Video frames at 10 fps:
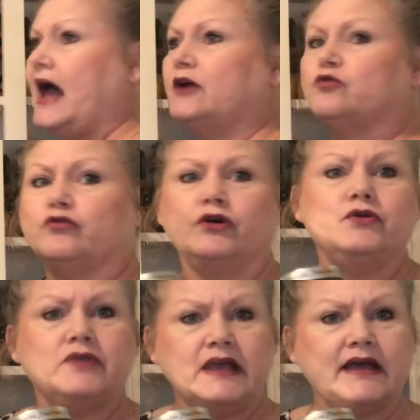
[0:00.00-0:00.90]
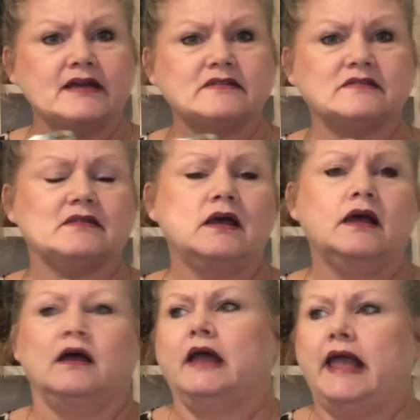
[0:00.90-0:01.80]
I grew this
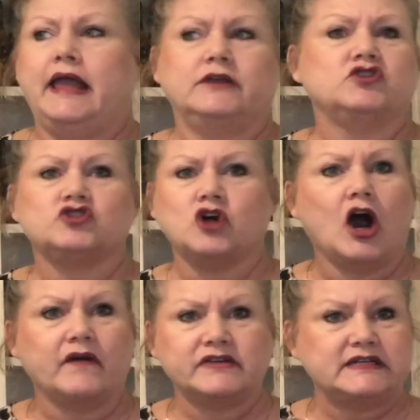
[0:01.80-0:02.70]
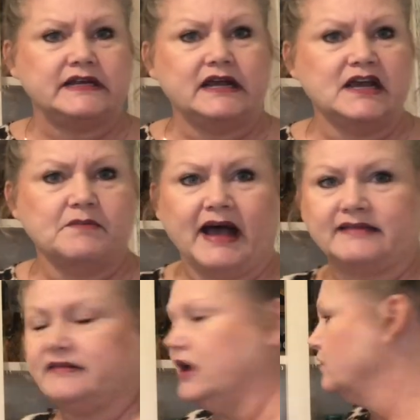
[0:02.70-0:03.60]
and just harvested it
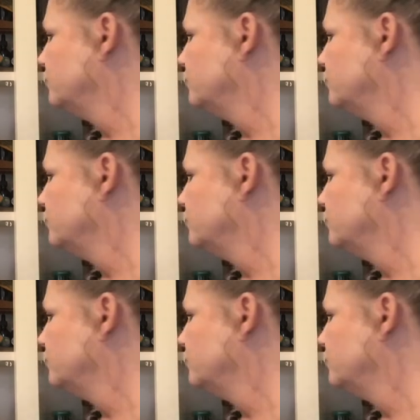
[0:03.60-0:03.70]
myself.